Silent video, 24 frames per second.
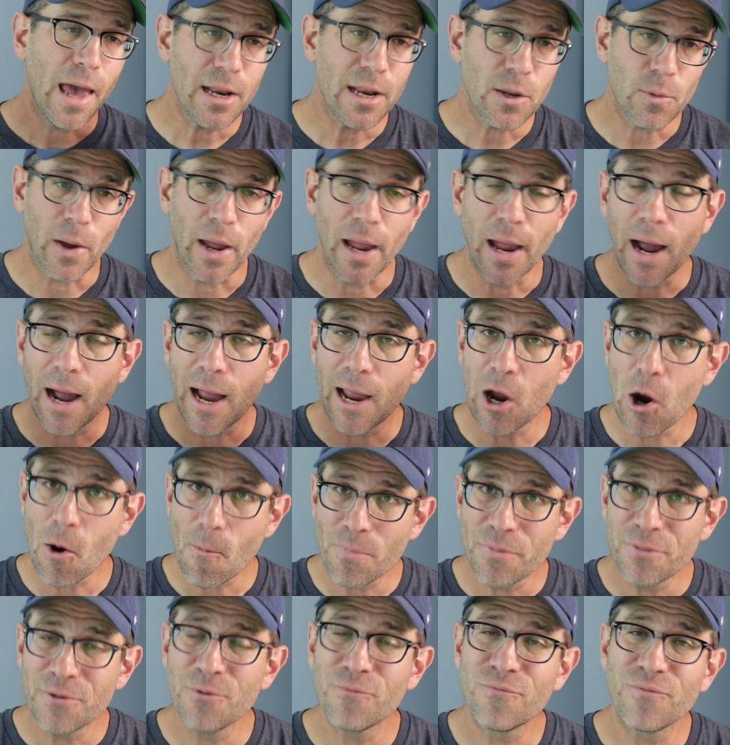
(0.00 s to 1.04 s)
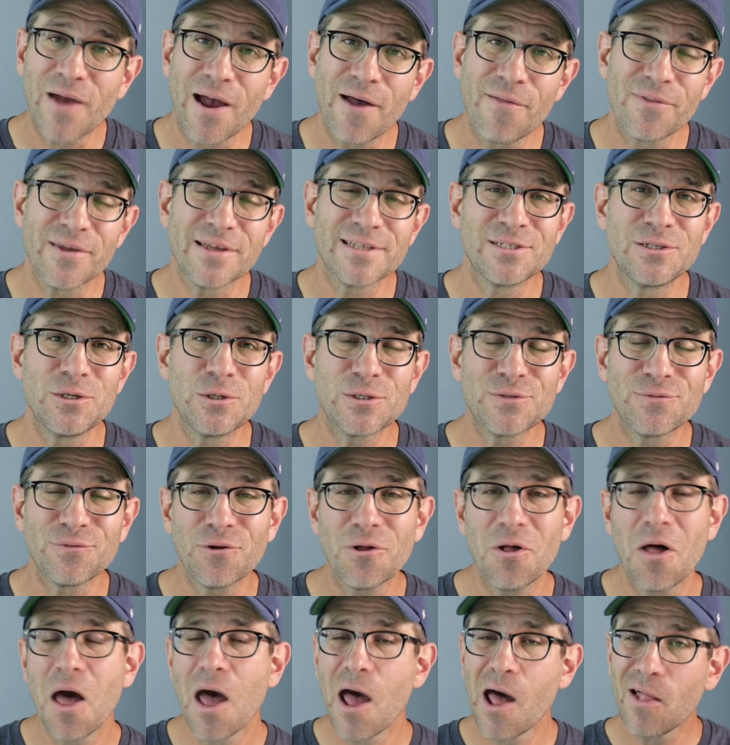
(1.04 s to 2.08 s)
Anyway, I hope you found this
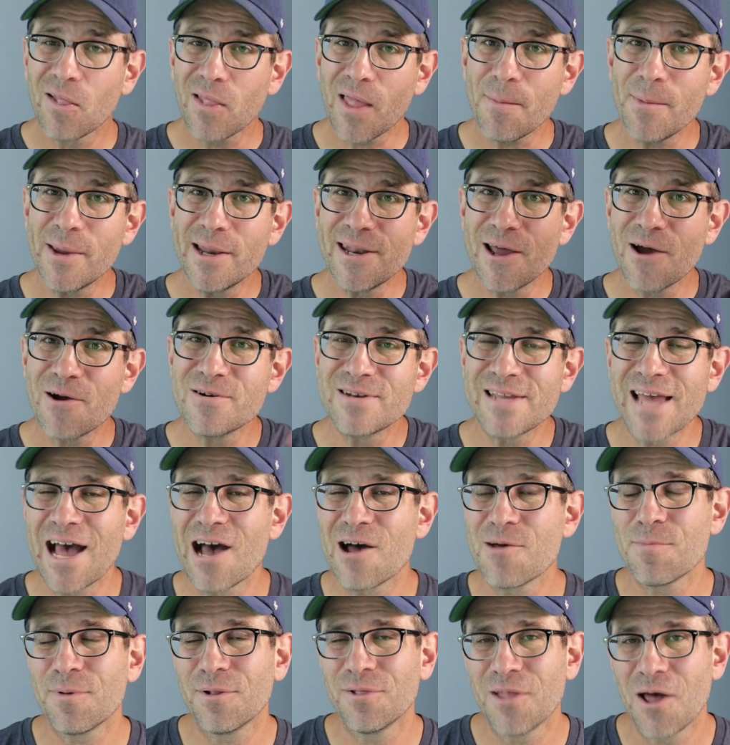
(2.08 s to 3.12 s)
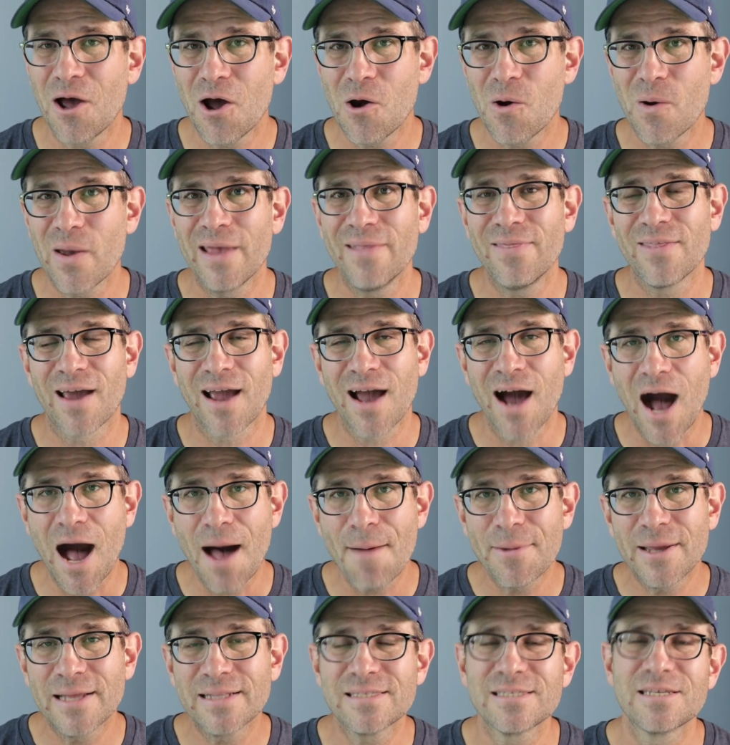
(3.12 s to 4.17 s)
useful. Let me know down below in the
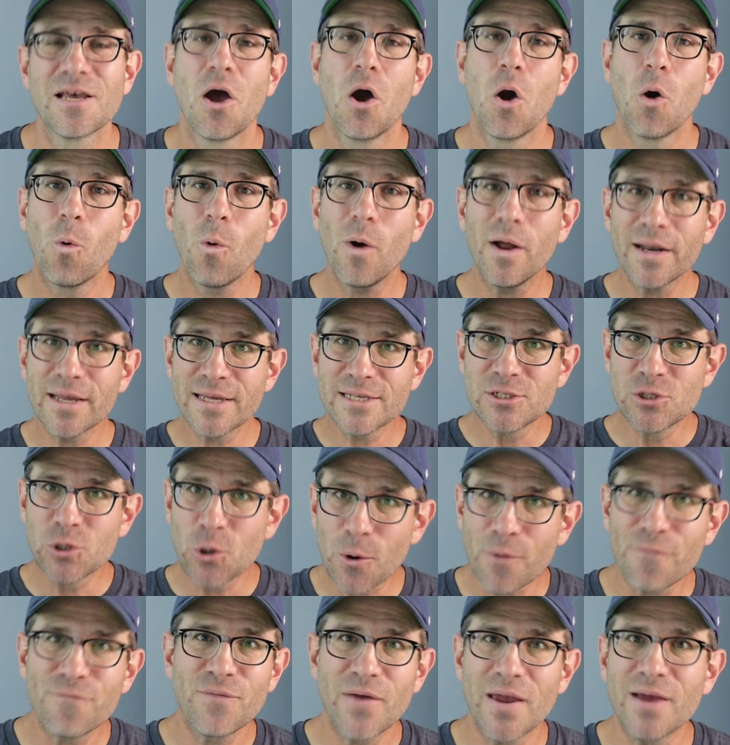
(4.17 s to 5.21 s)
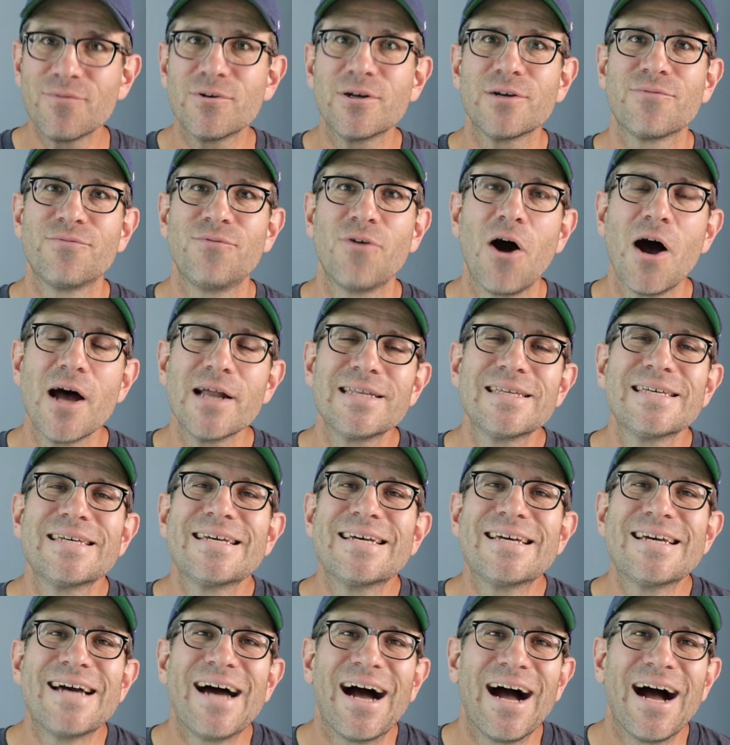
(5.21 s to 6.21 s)
comments, what is your favorite font?